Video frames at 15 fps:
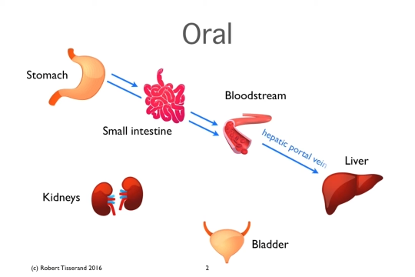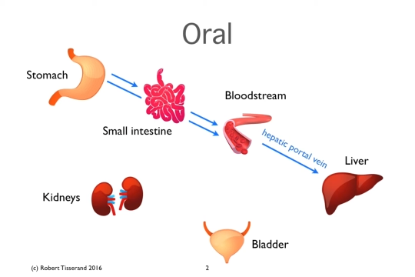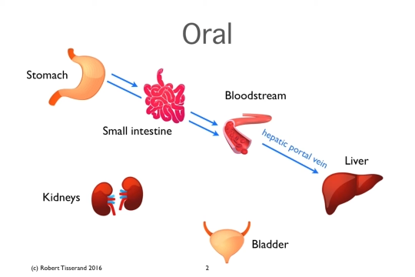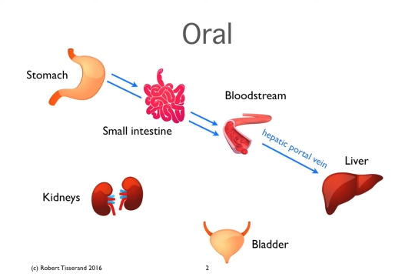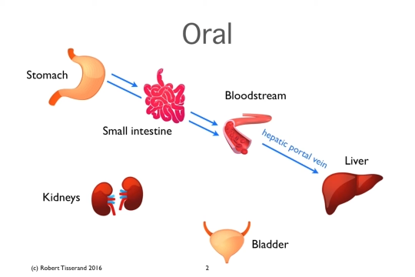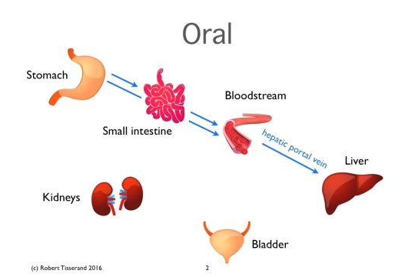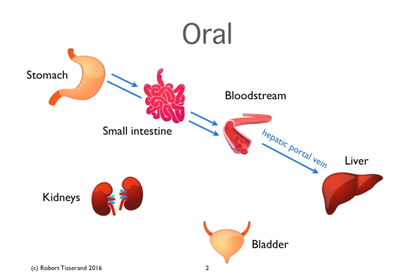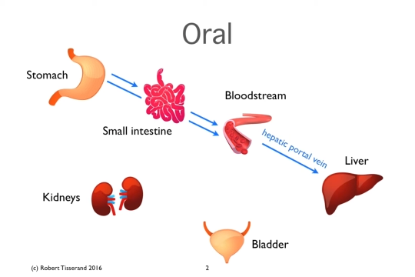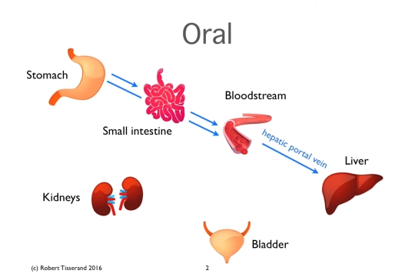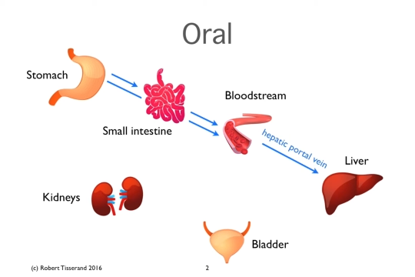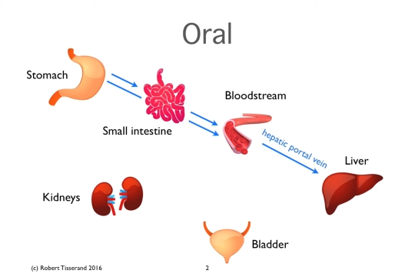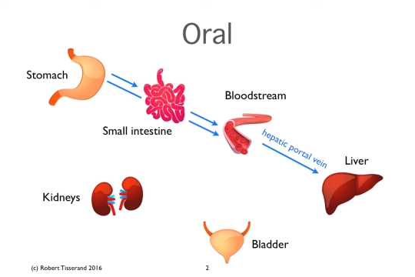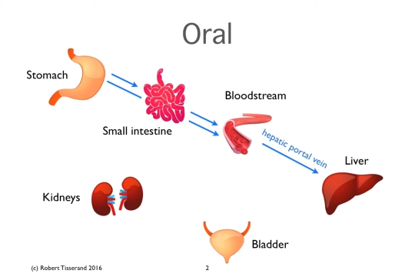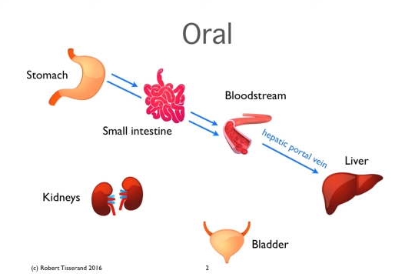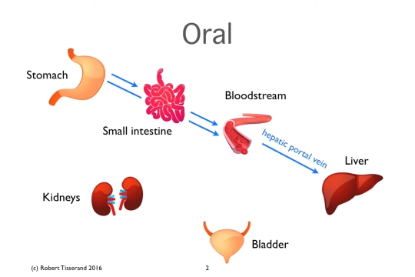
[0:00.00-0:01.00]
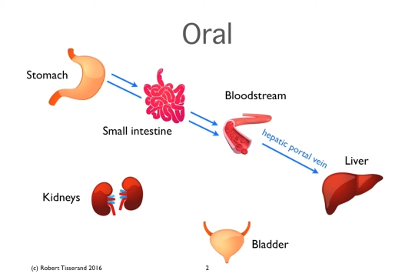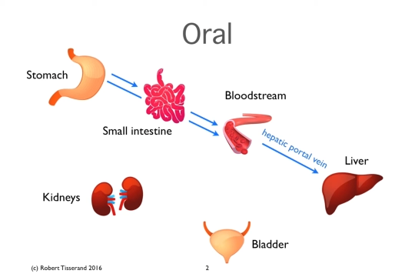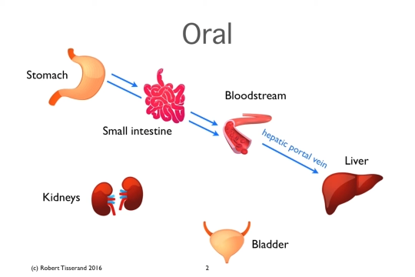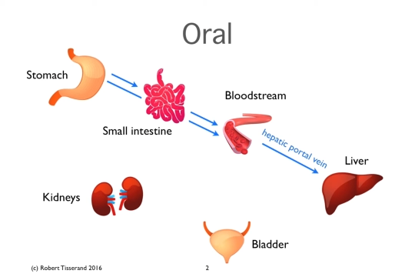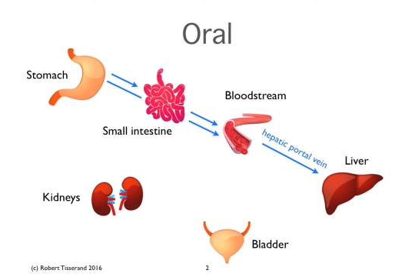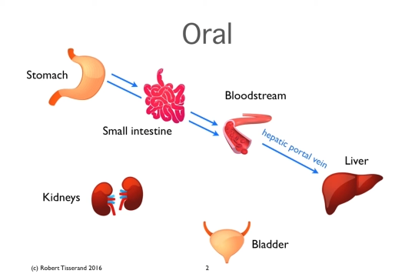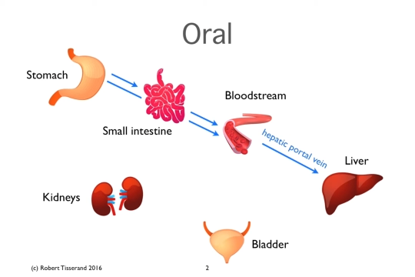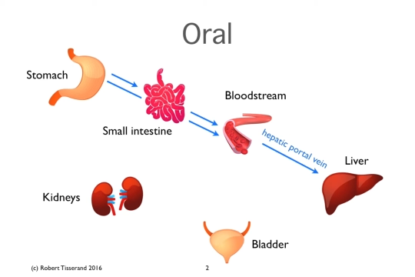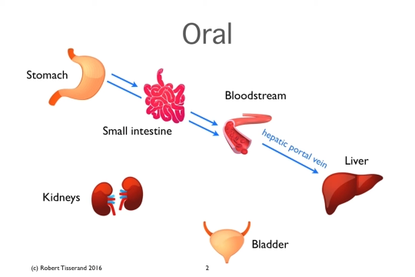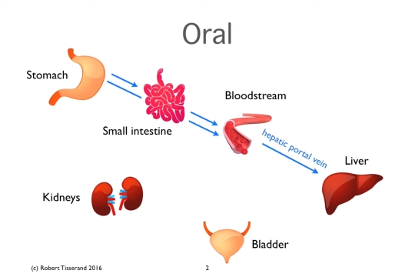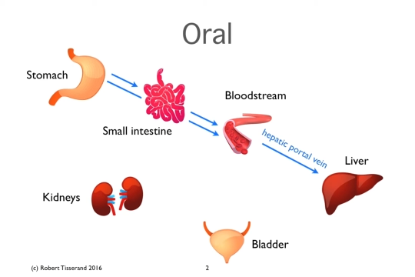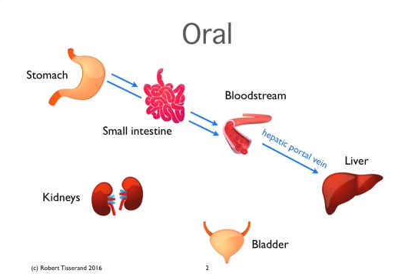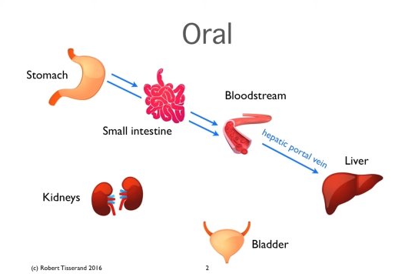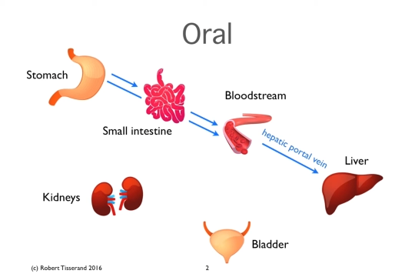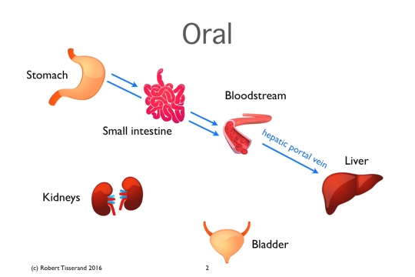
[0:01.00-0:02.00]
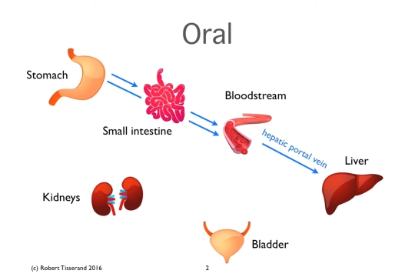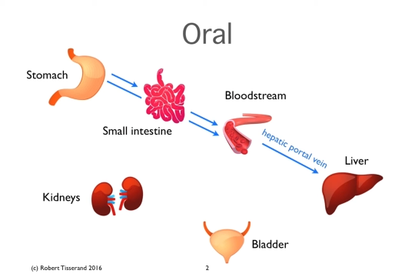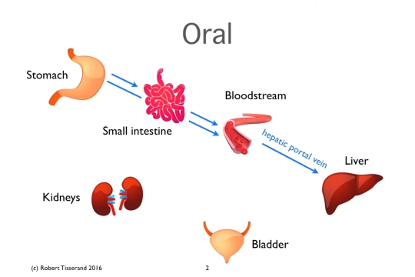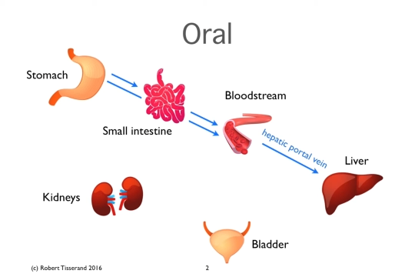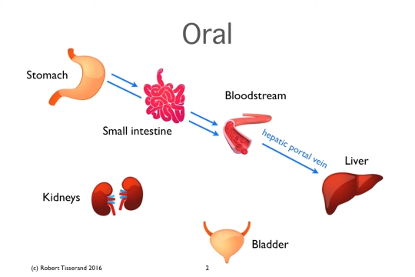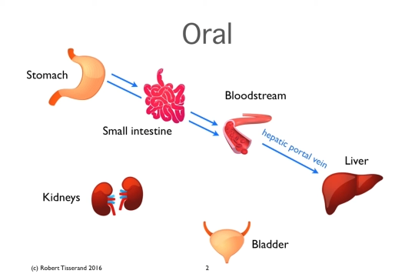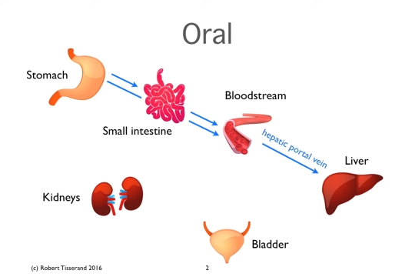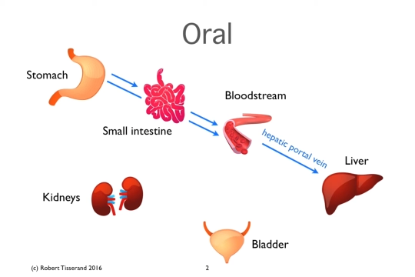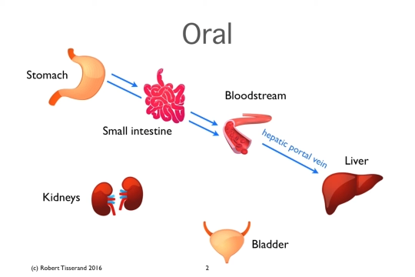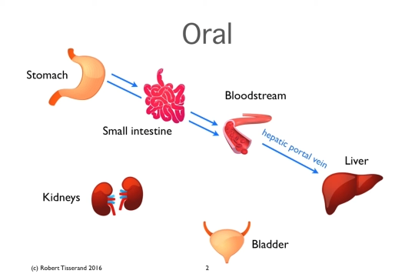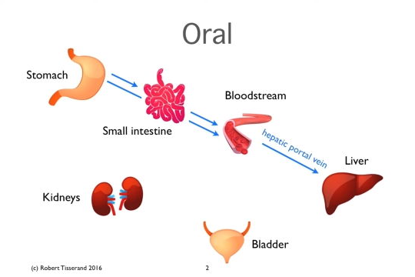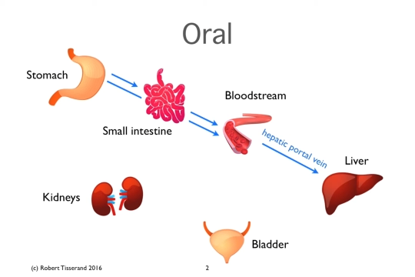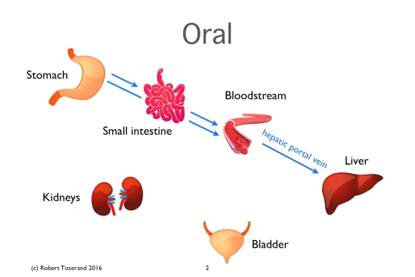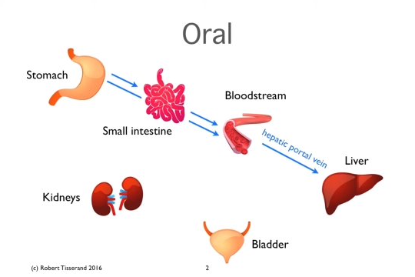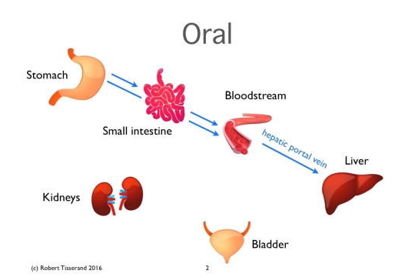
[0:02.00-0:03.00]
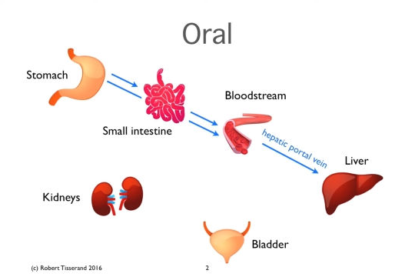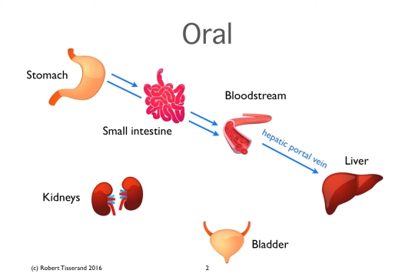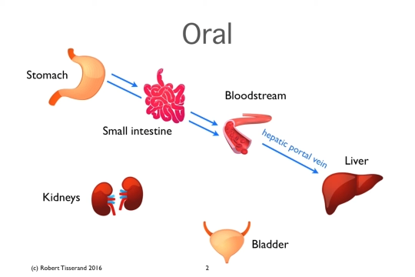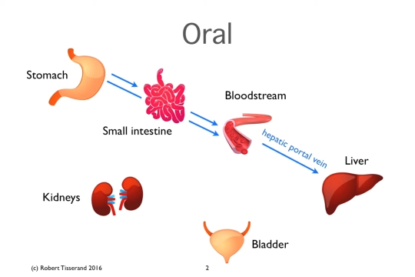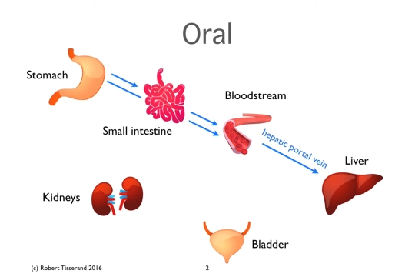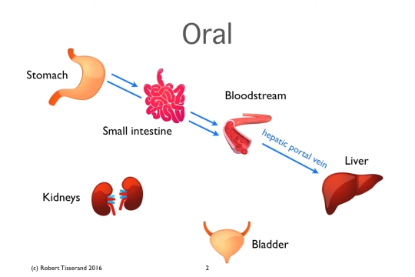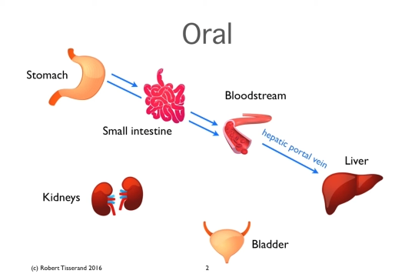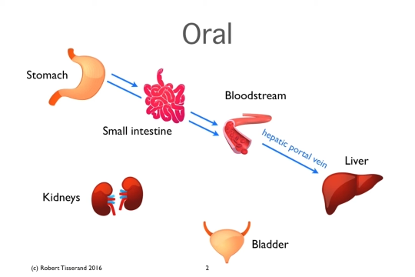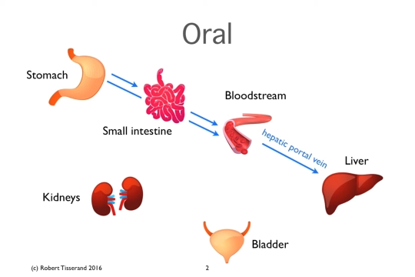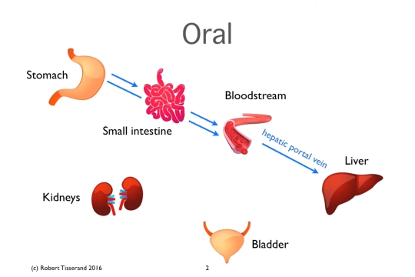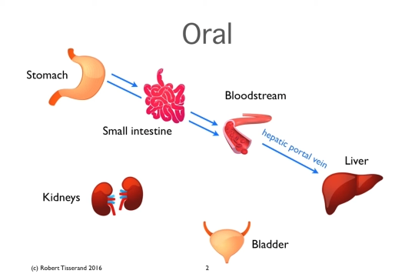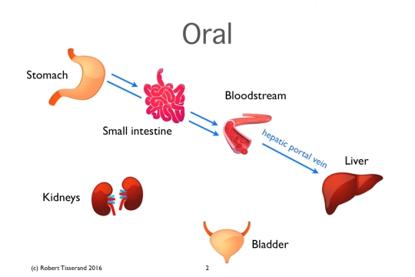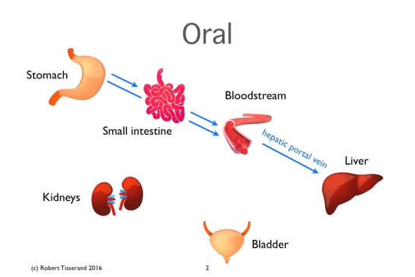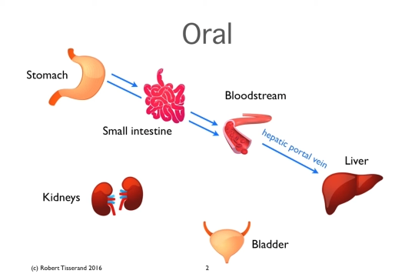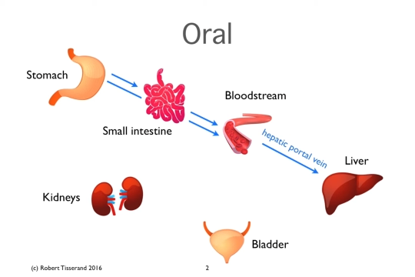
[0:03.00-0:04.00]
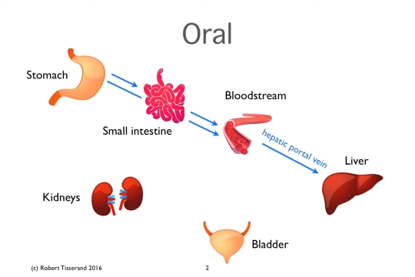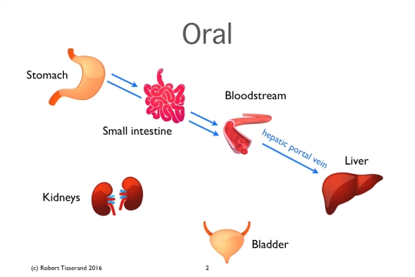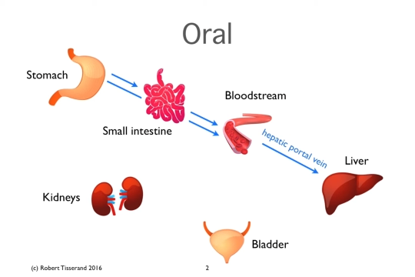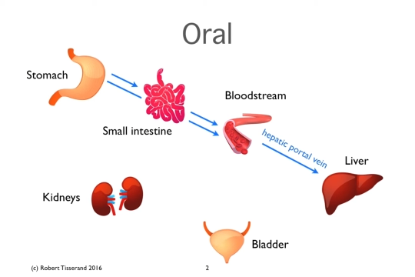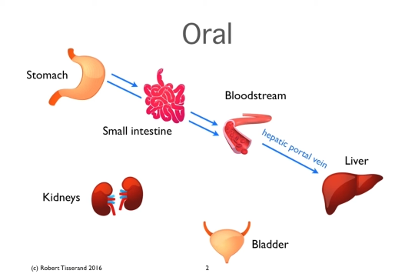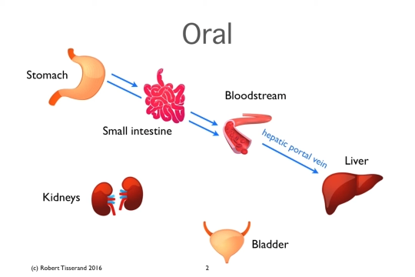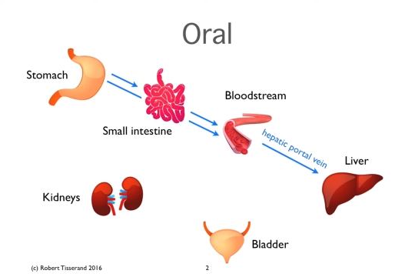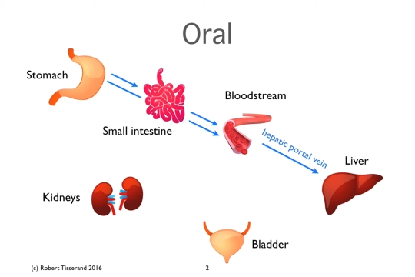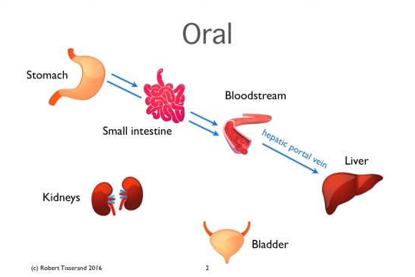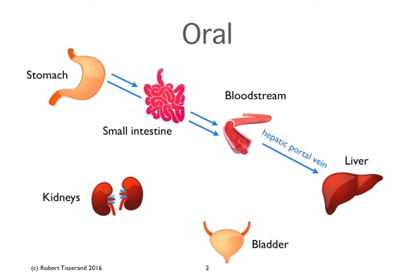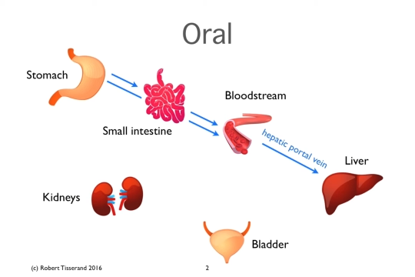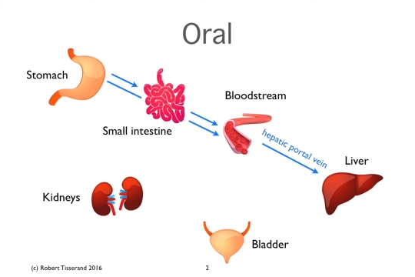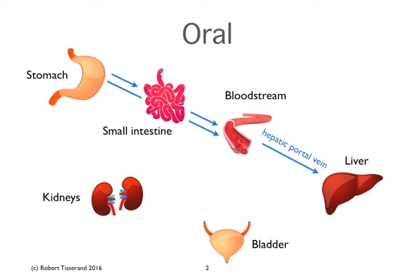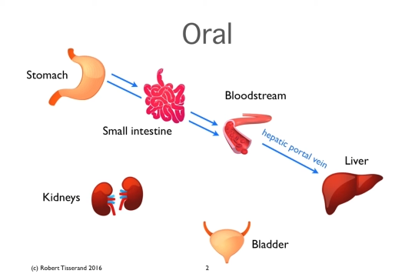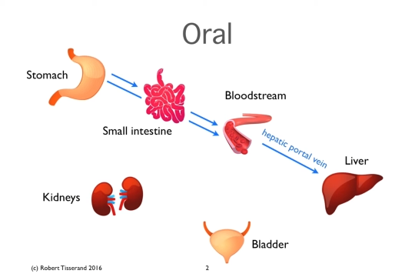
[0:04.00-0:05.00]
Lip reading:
No face is visible, so there are no lips to read.